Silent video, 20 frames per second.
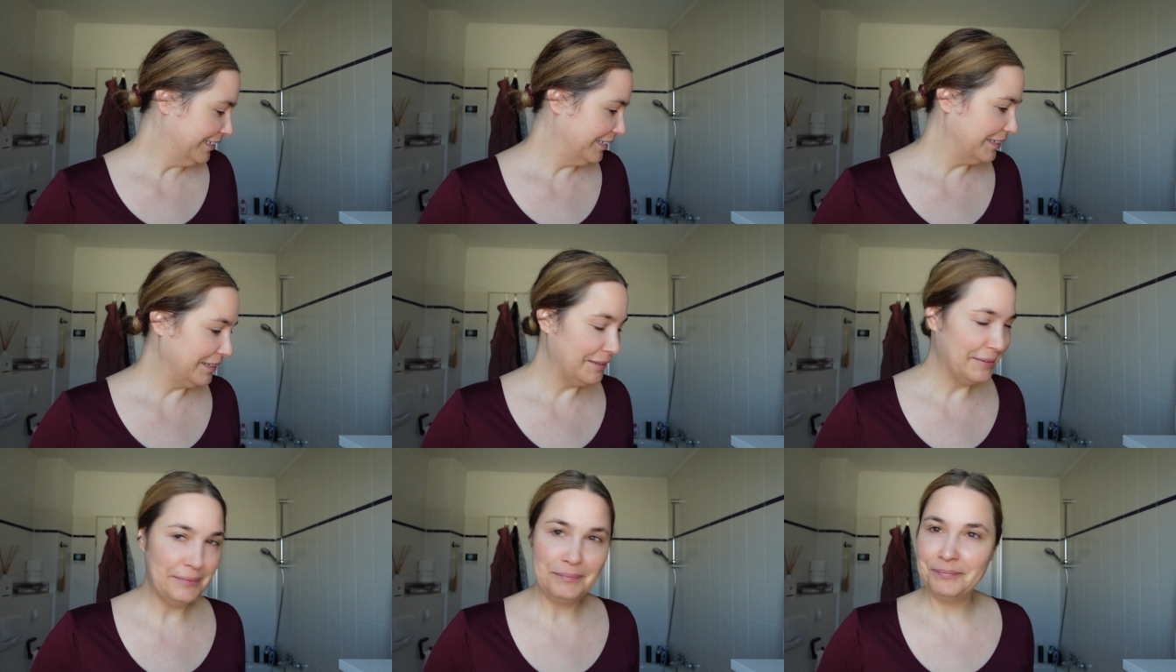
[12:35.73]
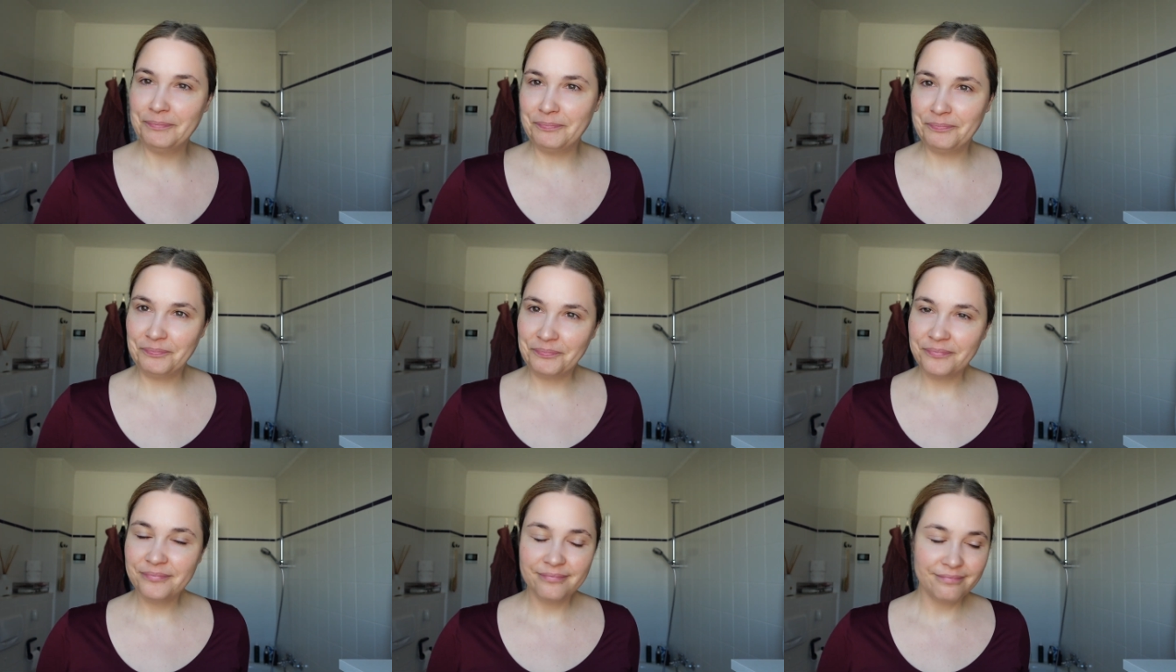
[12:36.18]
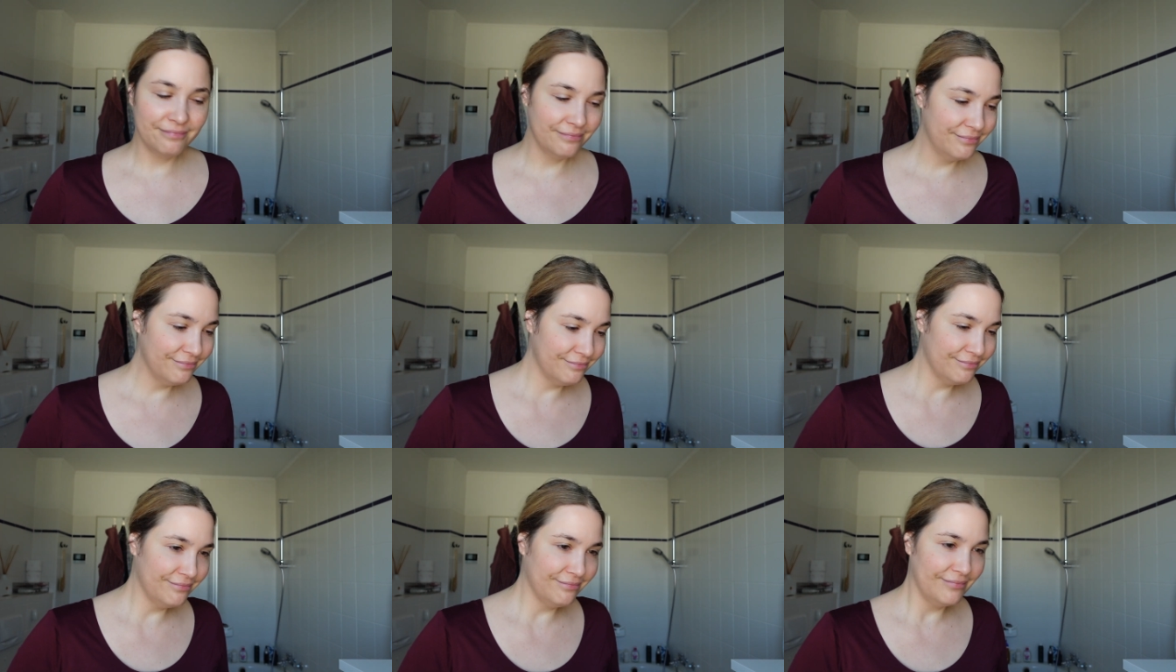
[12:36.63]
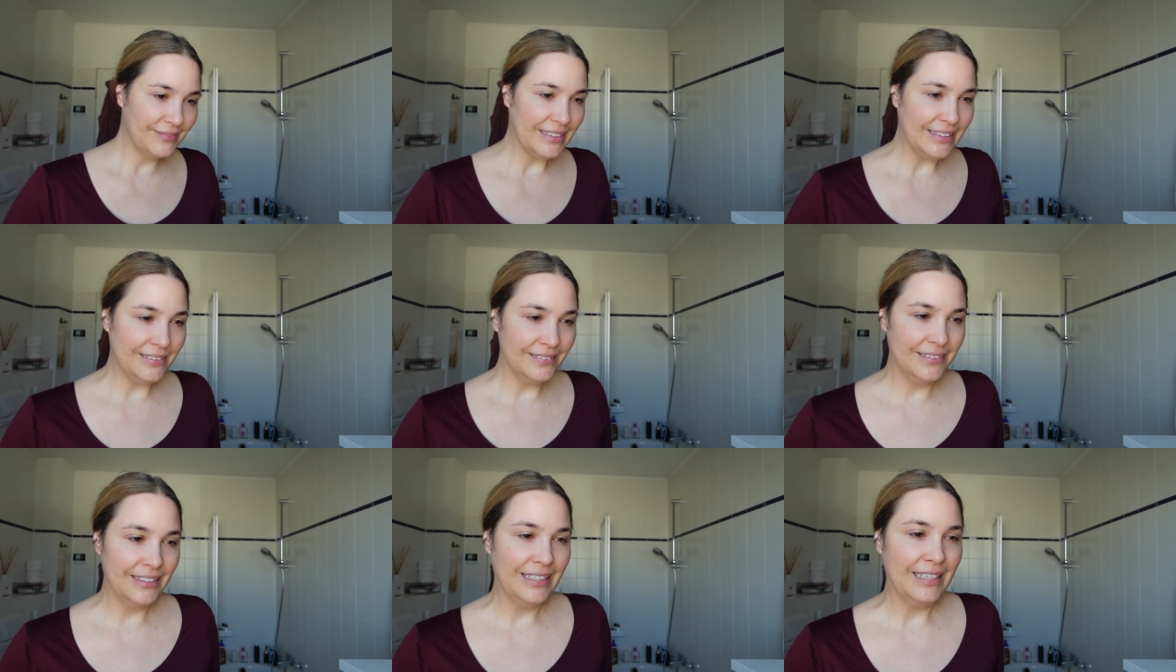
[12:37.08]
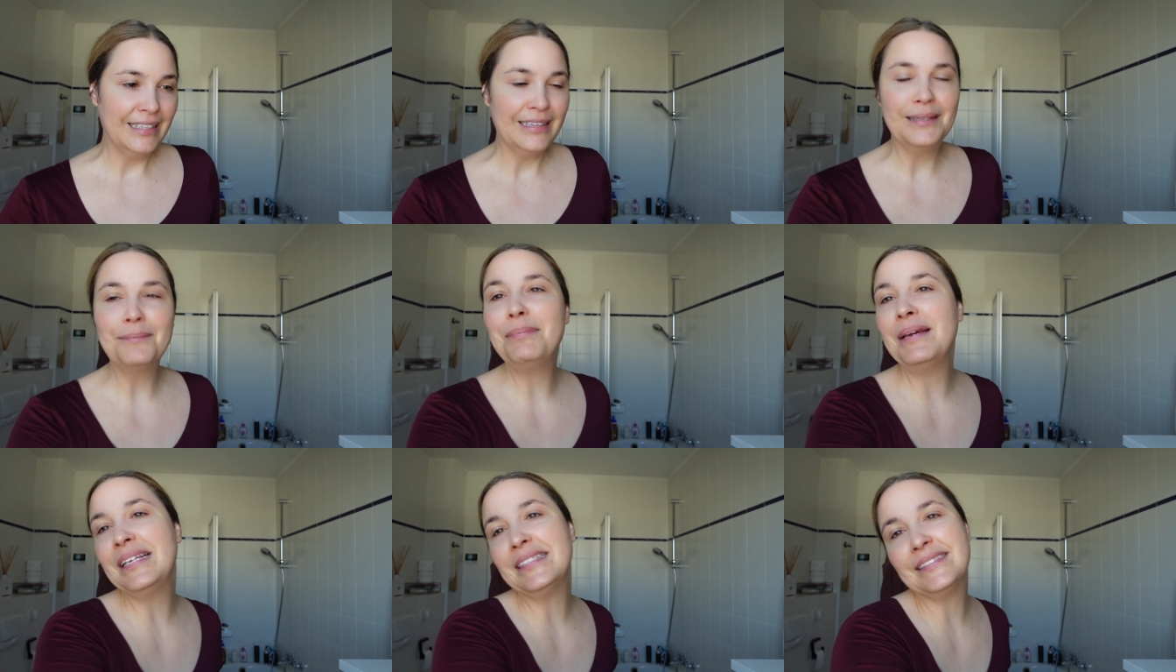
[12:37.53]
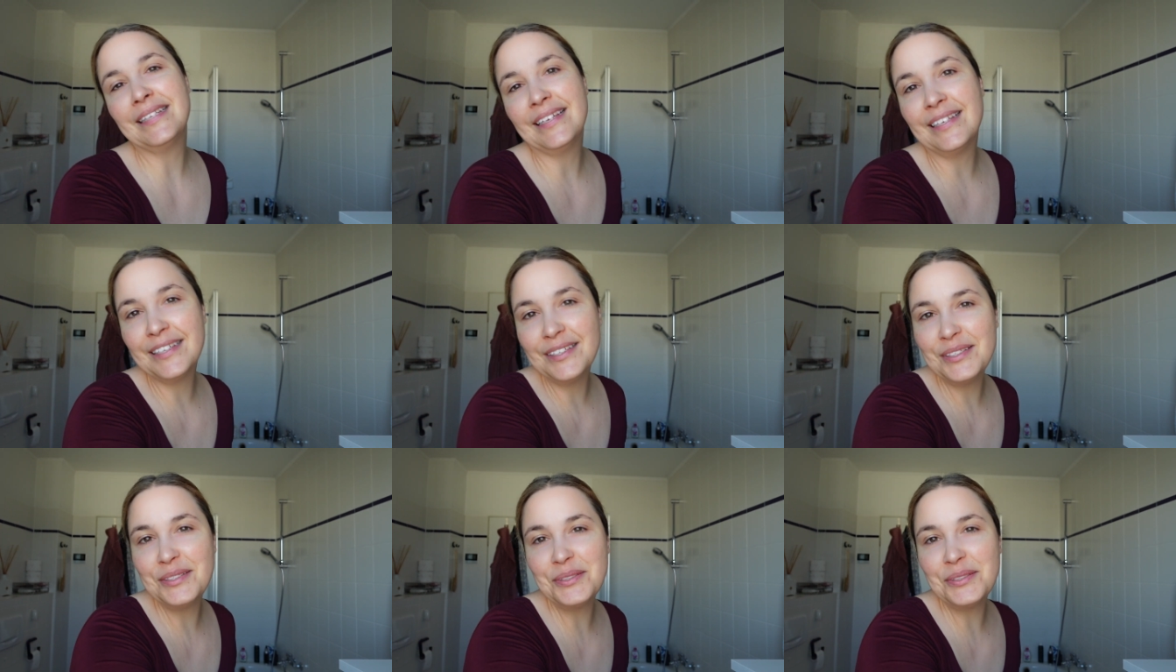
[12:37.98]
um, the best I can